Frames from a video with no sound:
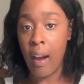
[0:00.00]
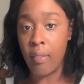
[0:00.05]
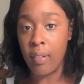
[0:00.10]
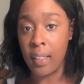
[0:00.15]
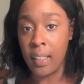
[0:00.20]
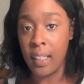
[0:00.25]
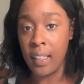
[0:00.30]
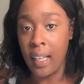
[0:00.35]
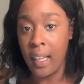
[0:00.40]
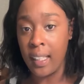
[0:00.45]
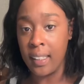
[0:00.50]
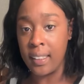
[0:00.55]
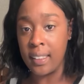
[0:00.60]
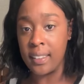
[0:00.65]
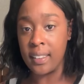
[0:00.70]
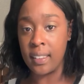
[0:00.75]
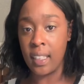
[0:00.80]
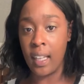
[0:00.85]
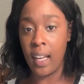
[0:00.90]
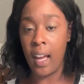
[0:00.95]
I really like this
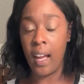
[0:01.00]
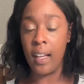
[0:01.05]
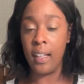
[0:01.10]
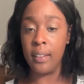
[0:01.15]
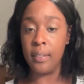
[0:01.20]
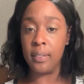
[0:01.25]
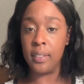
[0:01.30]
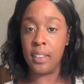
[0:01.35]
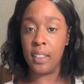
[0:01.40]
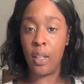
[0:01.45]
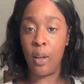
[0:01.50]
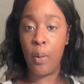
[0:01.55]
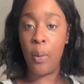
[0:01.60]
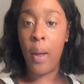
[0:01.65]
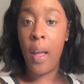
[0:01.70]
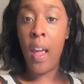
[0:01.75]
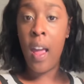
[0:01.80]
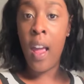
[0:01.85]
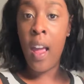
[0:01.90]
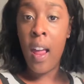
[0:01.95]
a lot. So
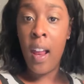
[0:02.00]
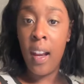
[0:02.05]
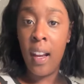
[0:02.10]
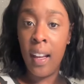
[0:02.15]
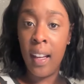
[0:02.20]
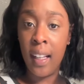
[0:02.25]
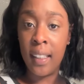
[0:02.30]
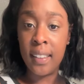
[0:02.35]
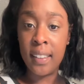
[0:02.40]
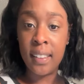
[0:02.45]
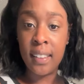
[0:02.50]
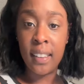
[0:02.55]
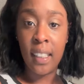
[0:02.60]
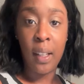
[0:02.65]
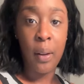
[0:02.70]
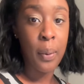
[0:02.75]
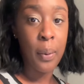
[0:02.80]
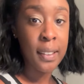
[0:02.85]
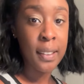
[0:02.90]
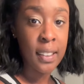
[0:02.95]
let's
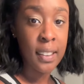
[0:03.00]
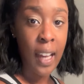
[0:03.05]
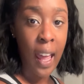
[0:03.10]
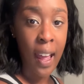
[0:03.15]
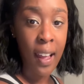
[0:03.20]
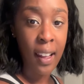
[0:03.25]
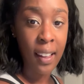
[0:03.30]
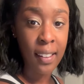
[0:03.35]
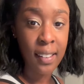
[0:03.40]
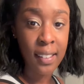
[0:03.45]
see what's next.